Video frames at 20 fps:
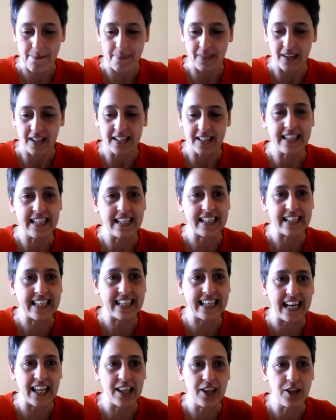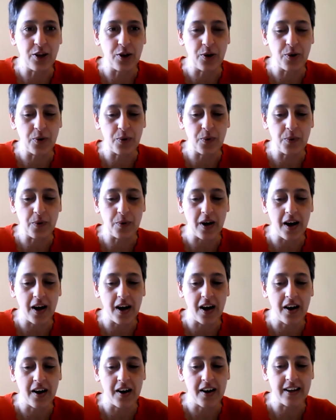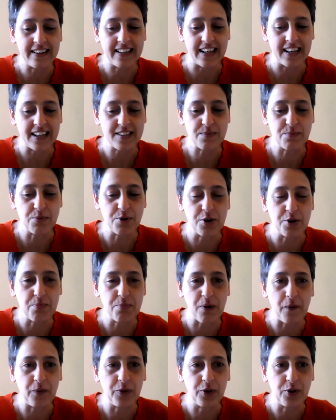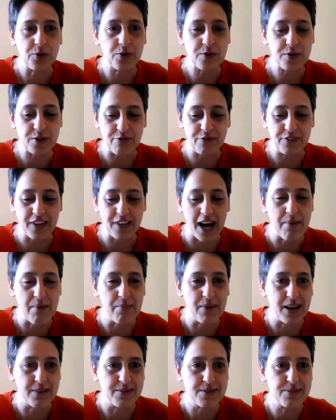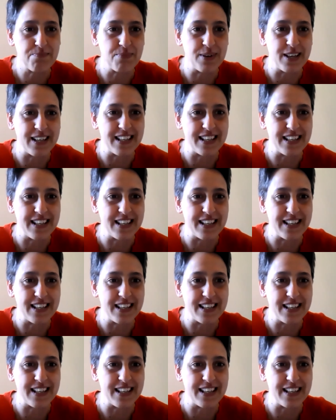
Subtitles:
Neil, can you tell us more about the use of timelines, please,